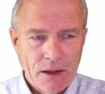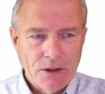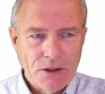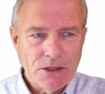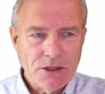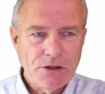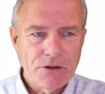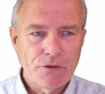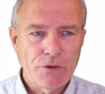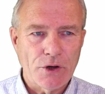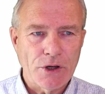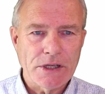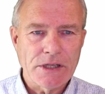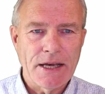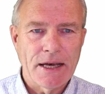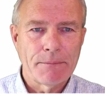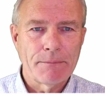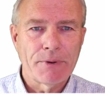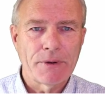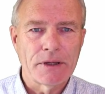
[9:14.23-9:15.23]
This is, for
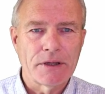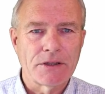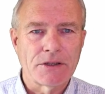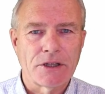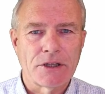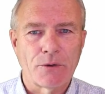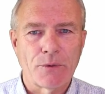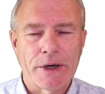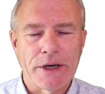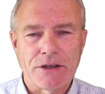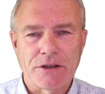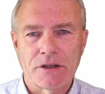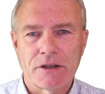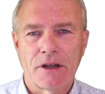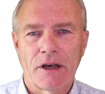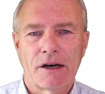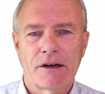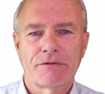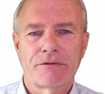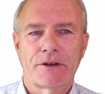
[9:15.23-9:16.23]
example, a
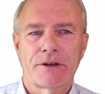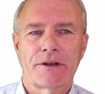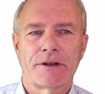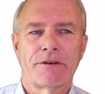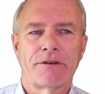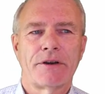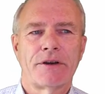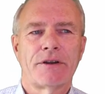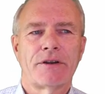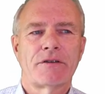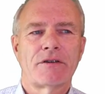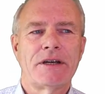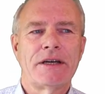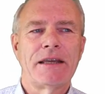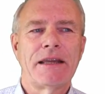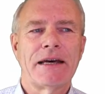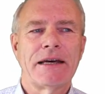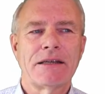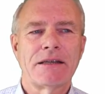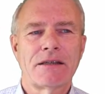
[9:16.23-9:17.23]
situation after
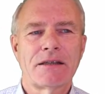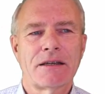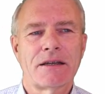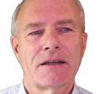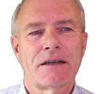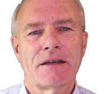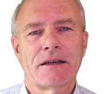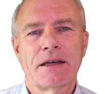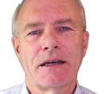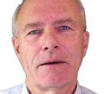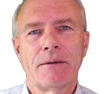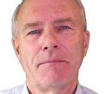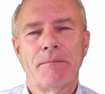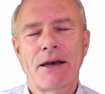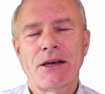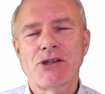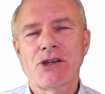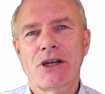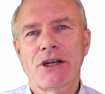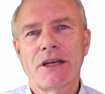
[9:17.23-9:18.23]
3 days
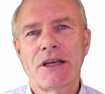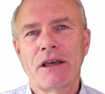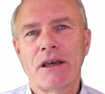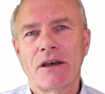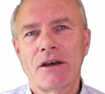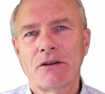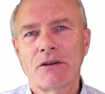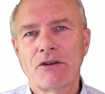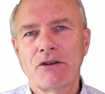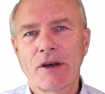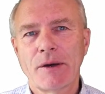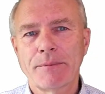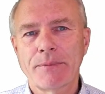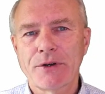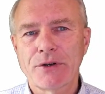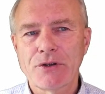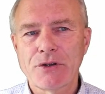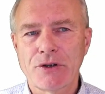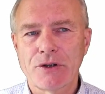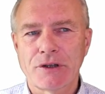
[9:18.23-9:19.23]
measuring the
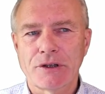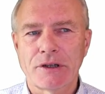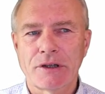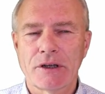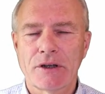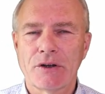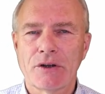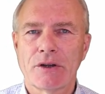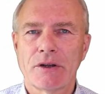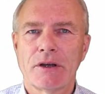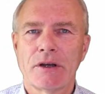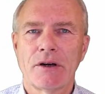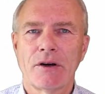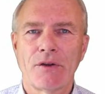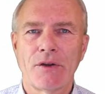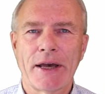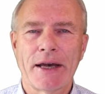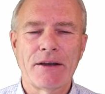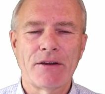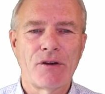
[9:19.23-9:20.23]
temperature
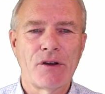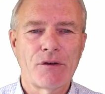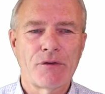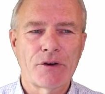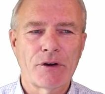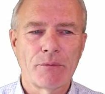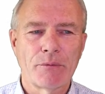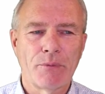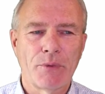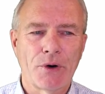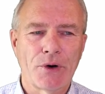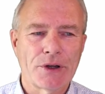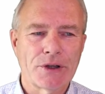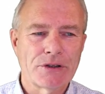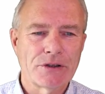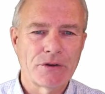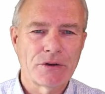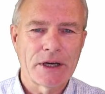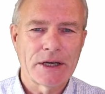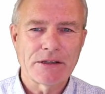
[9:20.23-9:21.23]
on 8 different
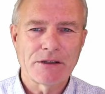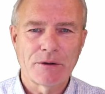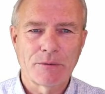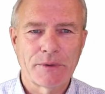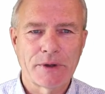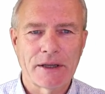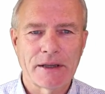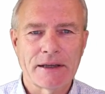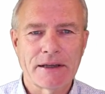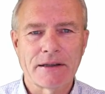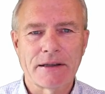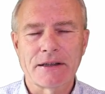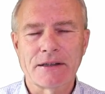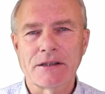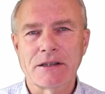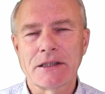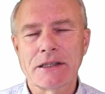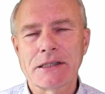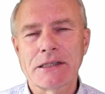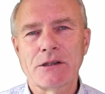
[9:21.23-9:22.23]
points. You get something like
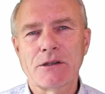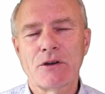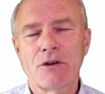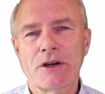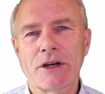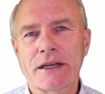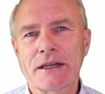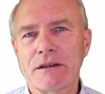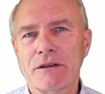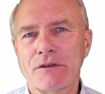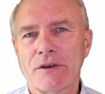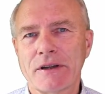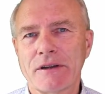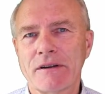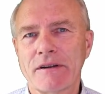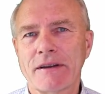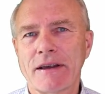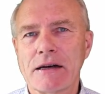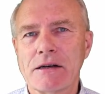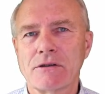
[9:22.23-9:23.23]
this, and this is already
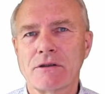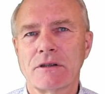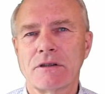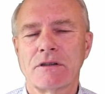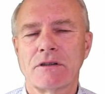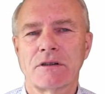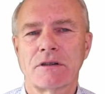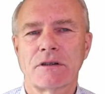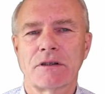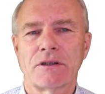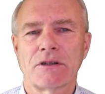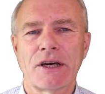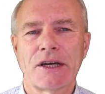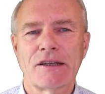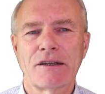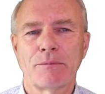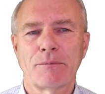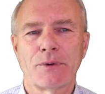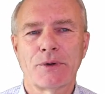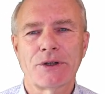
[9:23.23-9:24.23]
20,000
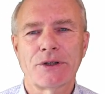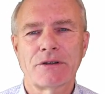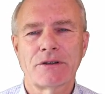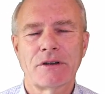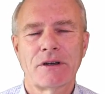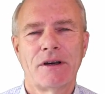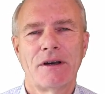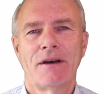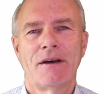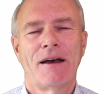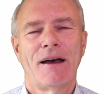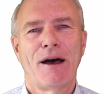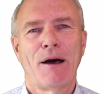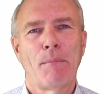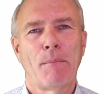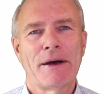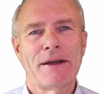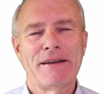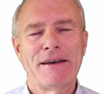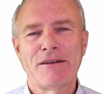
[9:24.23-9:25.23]
data points.
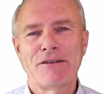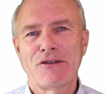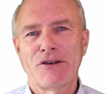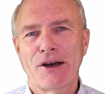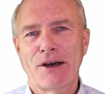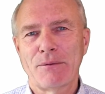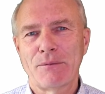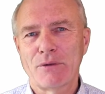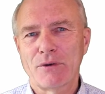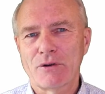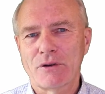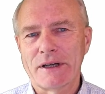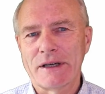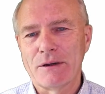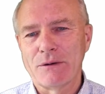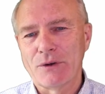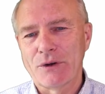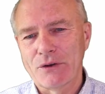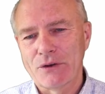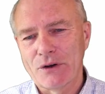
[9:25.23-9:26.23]
By that time, you
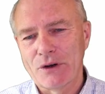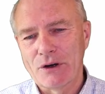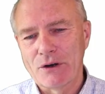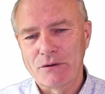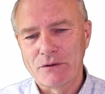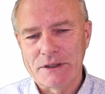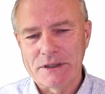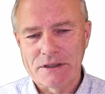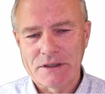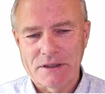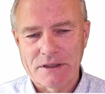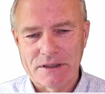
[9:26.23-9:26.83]
really want to go with